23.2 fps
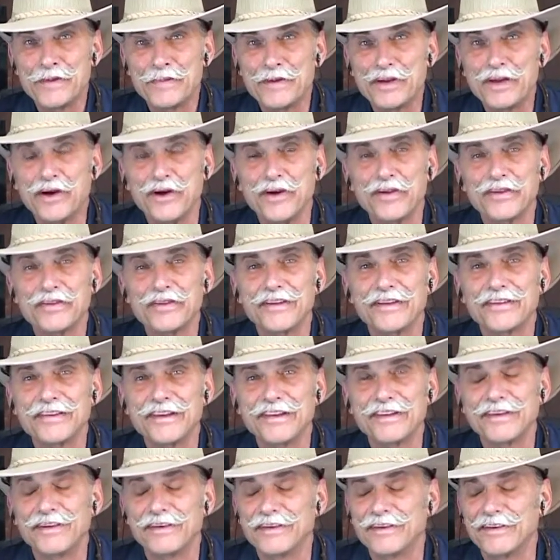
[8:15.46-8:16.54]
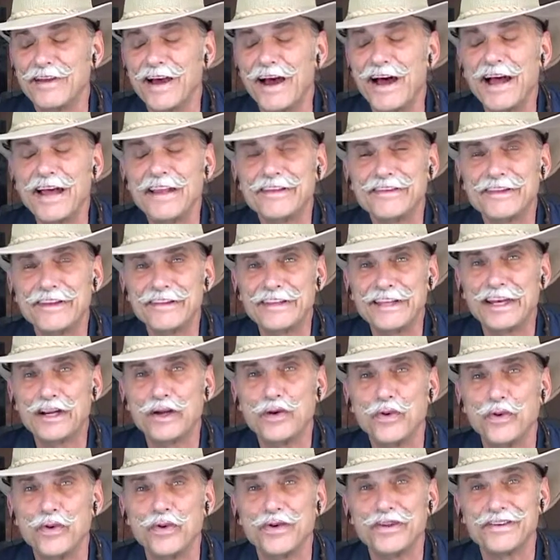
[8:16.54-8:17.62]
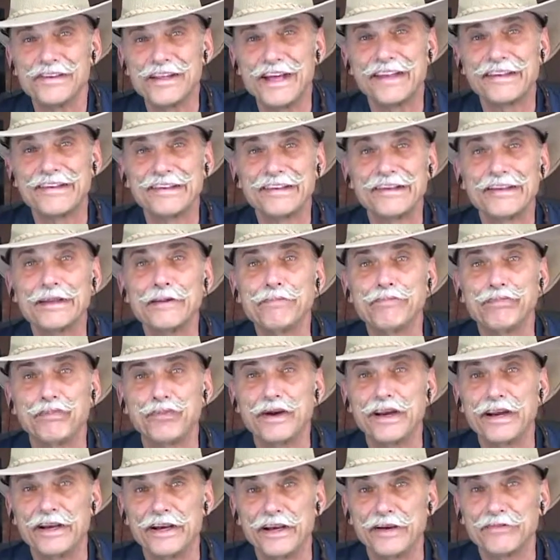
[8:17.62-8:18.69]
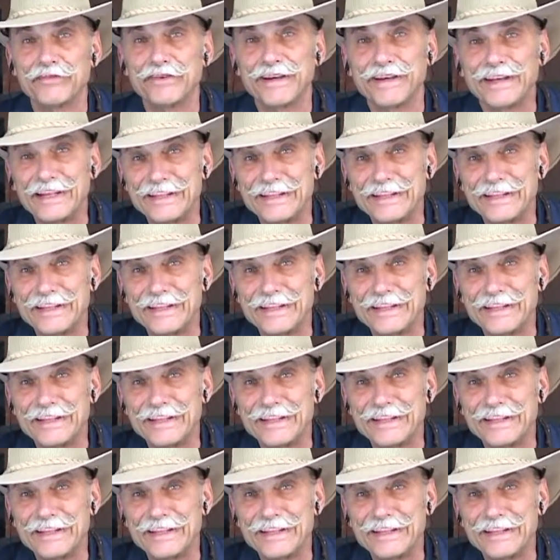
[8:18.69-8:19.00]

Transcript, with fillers: because the non-synthetic oil is not slippery enough to